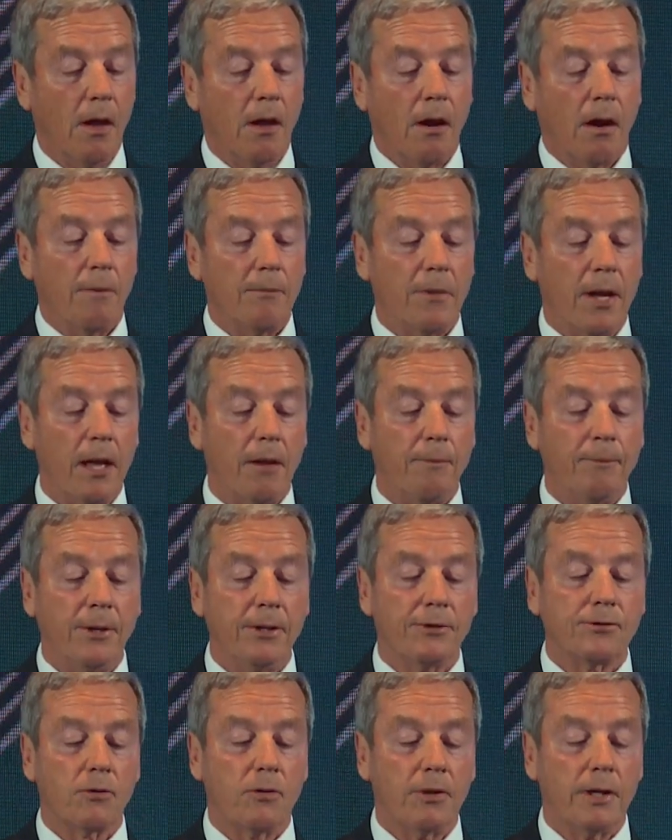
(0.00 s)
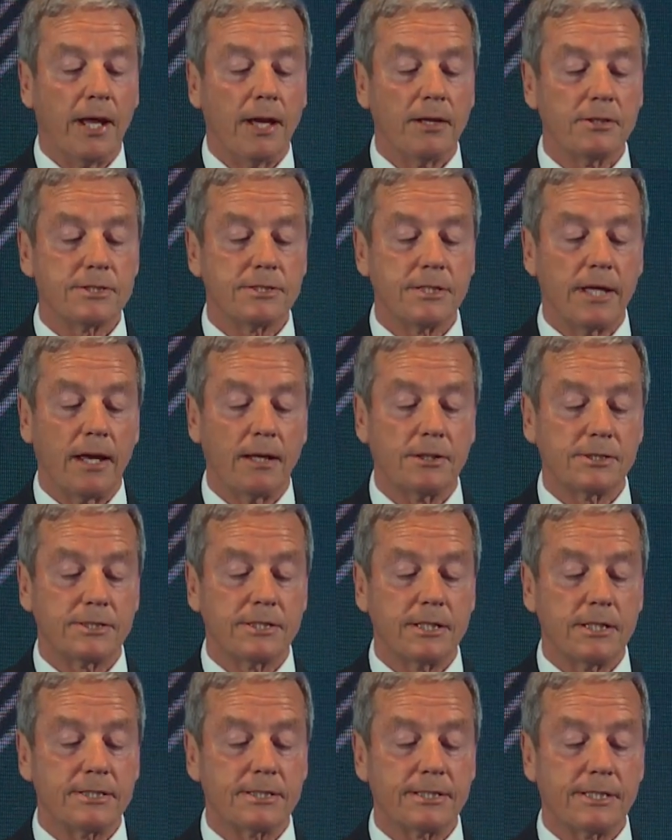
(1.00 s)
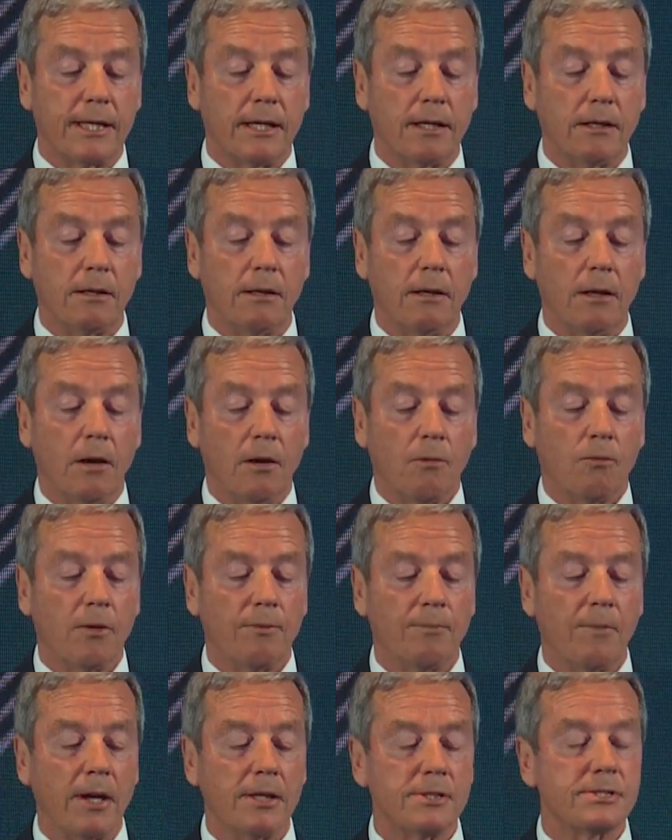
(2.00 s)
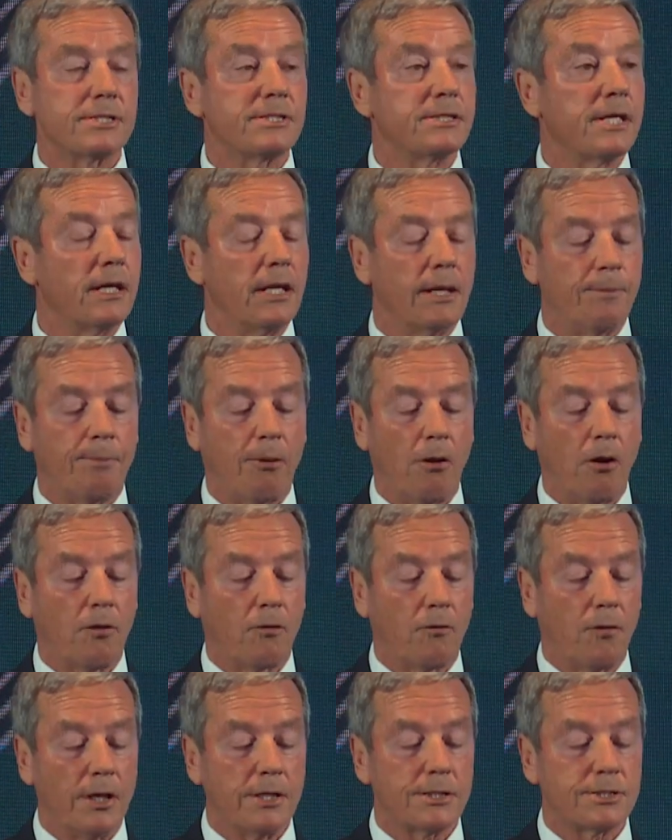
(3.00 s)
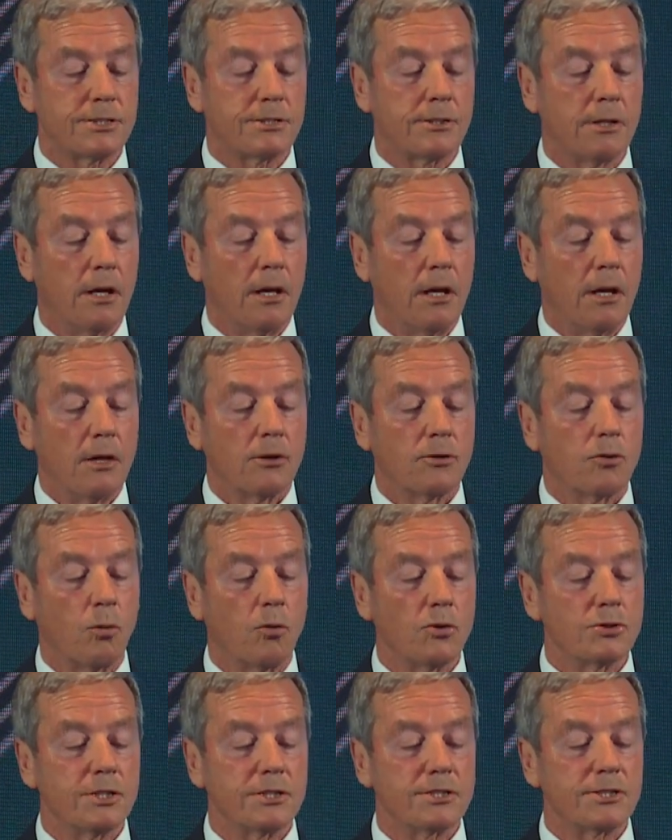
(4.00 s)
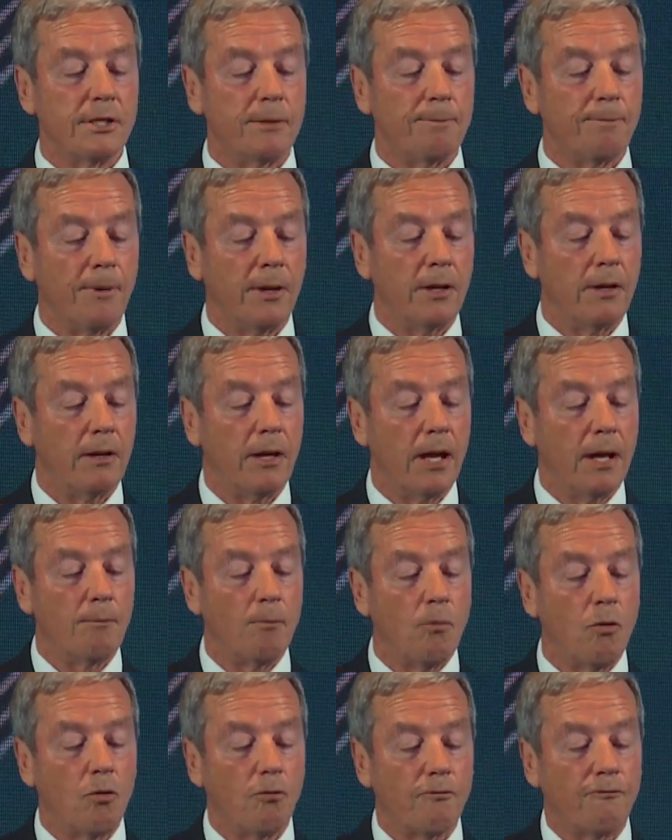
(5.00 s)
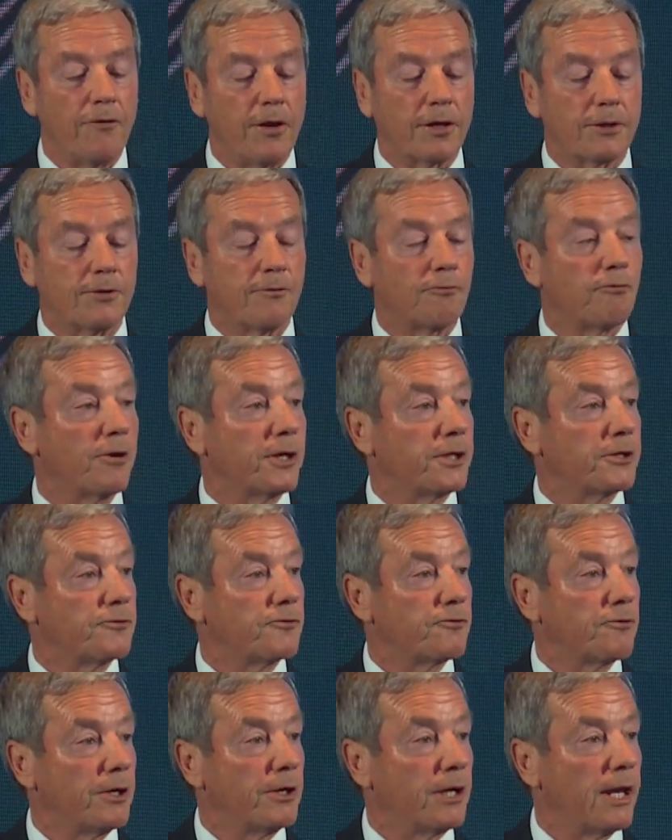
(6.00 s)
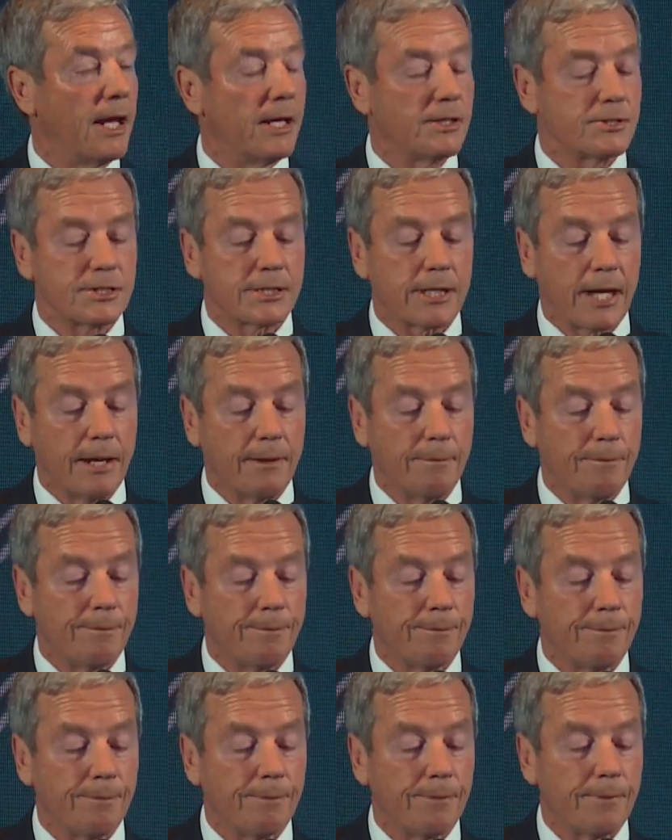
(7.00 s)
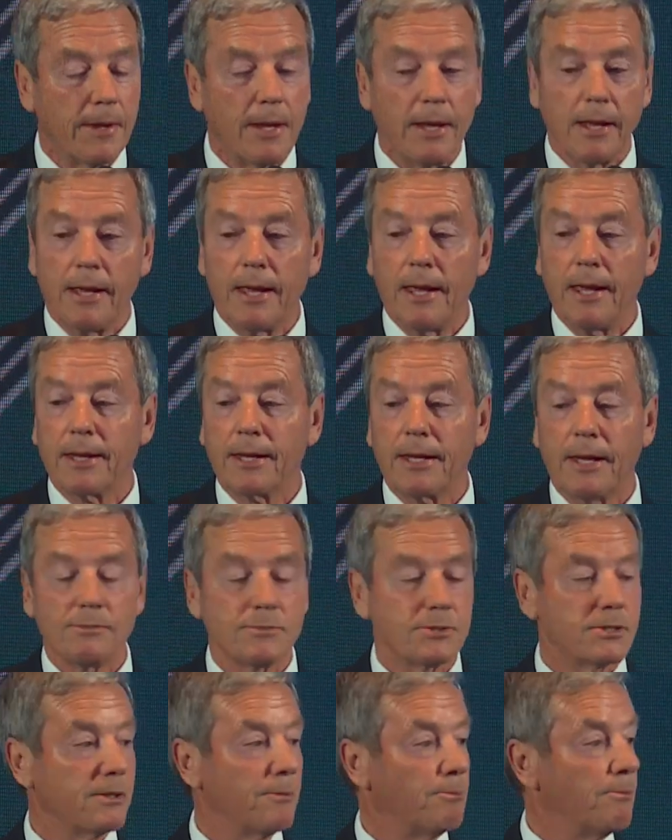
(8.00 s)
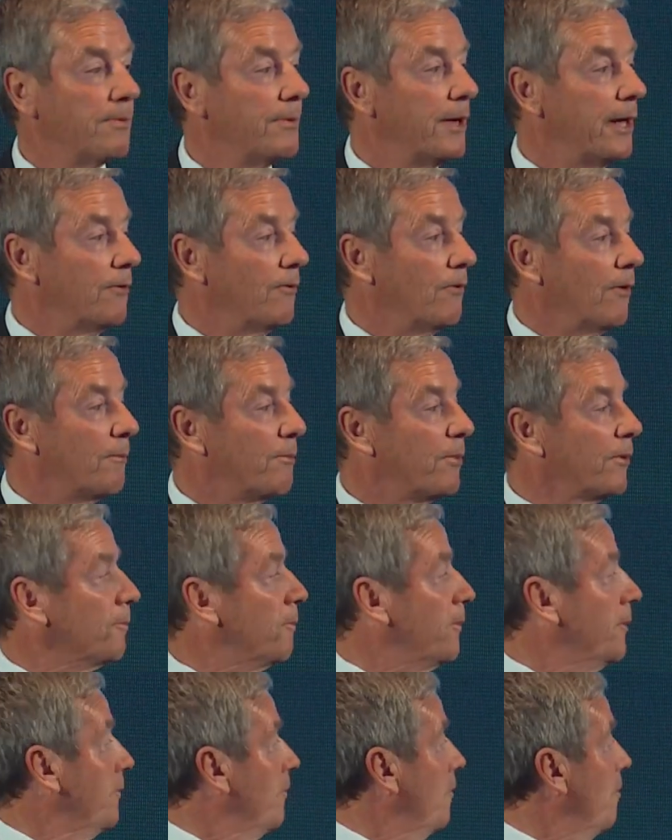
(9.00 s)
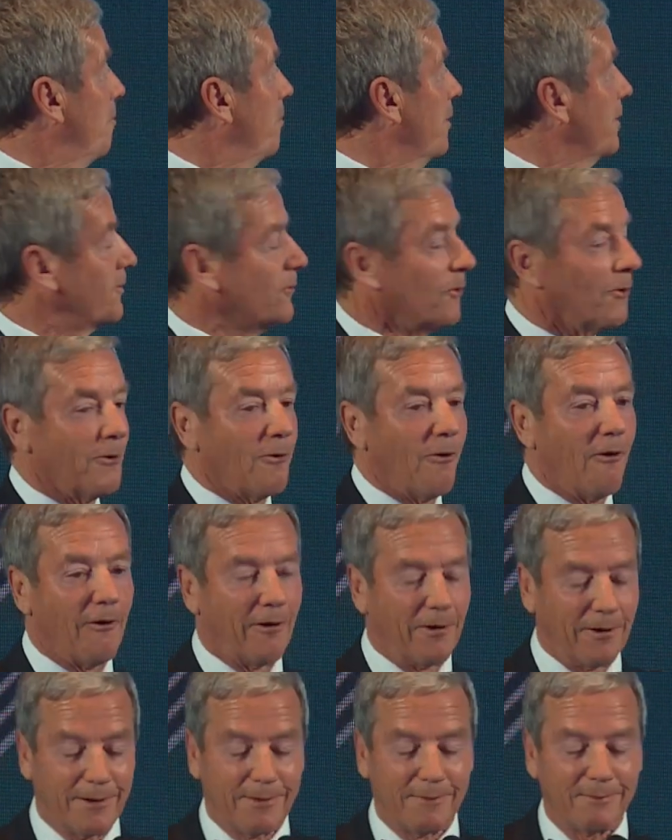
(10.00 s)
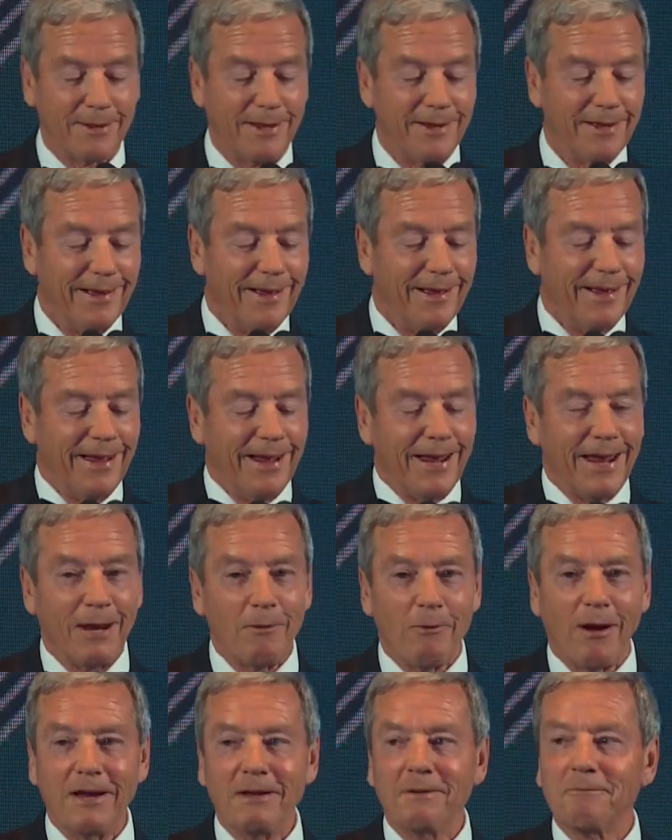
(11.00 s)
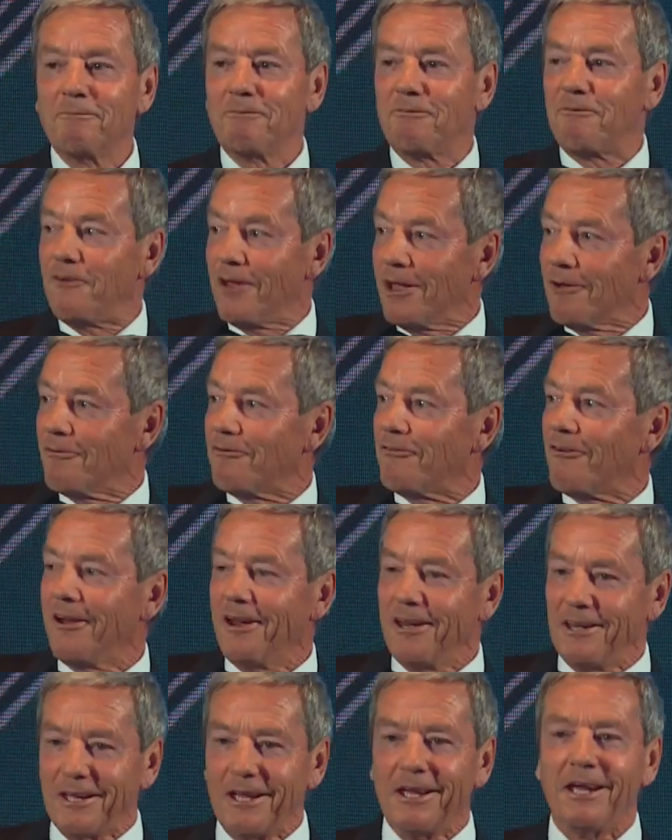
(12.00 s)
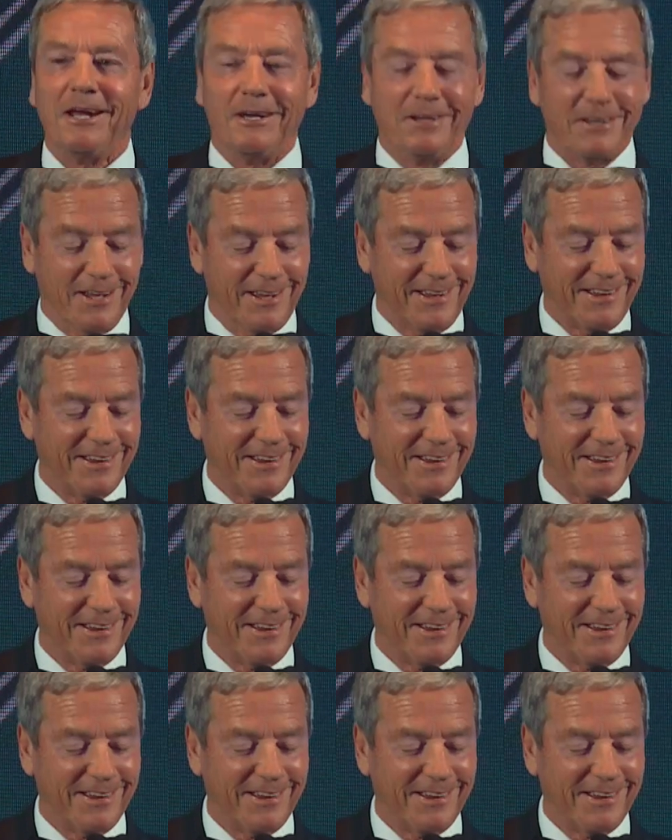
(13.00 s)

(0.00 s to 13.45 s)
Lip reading: I'm happy to announce that since then we've made steady progress towards a simpler and more effective regulatory landscape. Here comes the meal. I better not be too long. Anyway, feel free to eat.